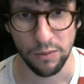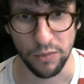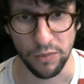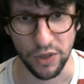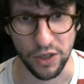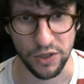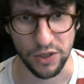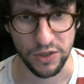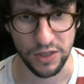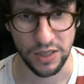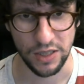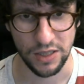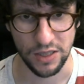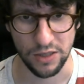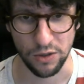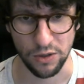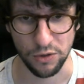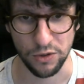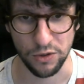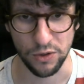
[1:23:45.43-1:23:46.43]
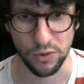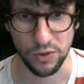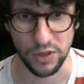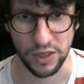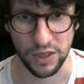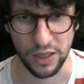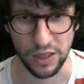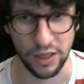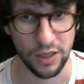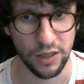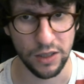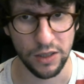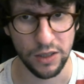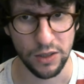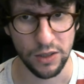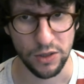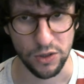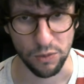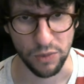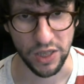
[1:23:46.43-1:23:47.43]
because this is not using
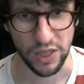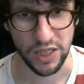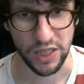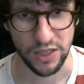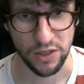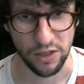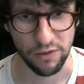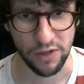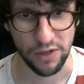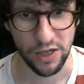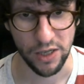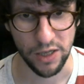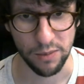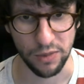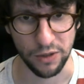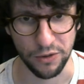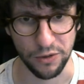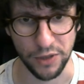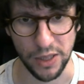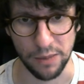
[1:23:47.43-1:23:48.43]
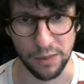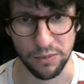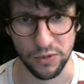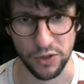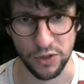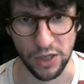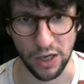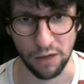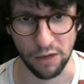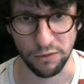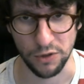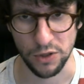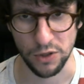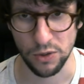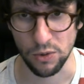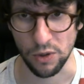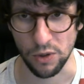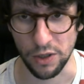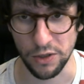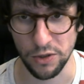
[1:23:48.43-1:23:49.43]
some extra variable to keep track of the score.